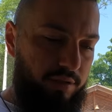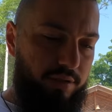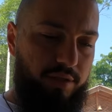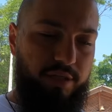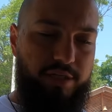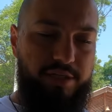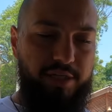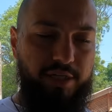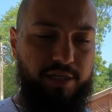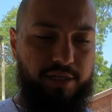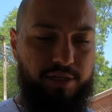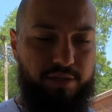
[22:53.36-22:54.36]
There is
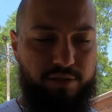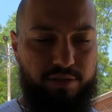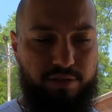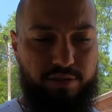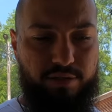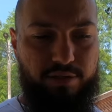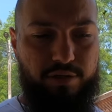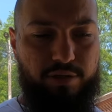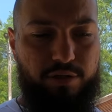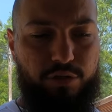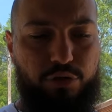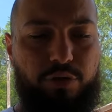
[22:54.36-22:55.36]
a
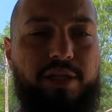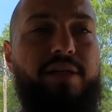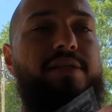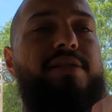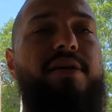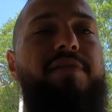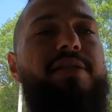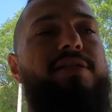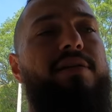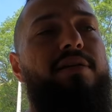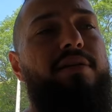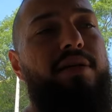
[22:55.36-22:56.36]

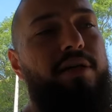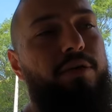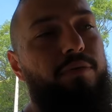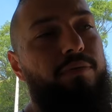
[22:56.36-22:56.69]
270. Thank you.